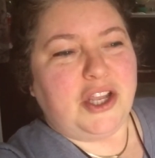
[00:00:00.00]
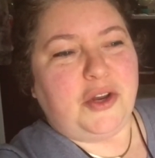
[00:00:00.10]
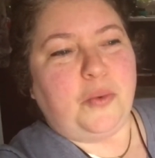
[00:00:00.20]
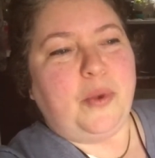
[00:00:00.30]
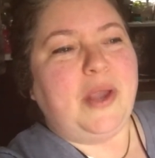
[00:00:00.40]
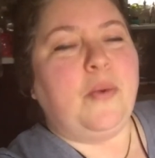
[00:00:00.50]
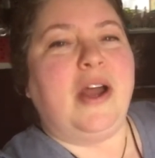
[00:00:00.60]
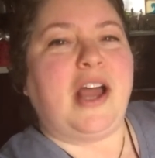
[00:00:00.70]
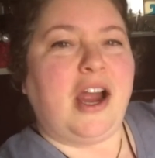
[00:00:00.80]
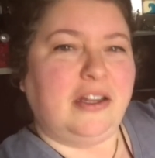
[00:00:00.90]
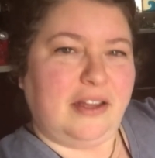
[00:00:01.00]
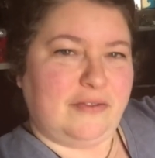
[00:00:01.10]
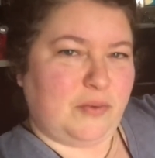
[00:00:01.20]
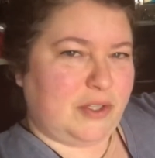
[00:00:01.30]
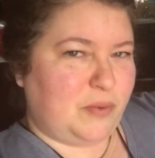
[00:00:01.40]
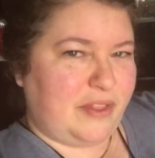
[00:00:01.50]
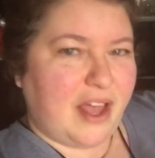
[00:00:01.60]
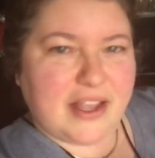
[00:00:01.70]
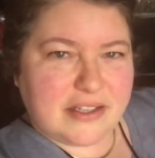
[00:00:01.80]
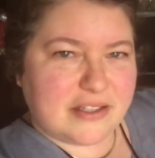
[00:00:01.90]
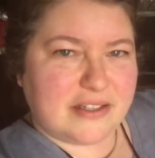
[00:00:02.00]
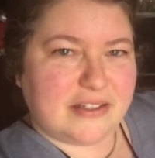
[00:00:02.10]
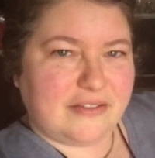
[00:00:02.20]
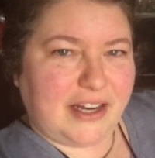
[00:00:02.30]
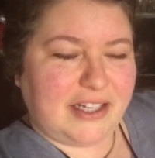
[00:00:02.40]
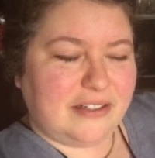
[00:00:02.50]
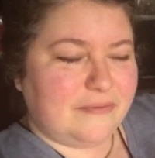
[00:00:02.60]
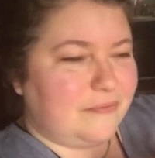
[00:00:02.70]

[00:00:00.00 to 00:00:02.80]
you know, we want our loved ones with us, right?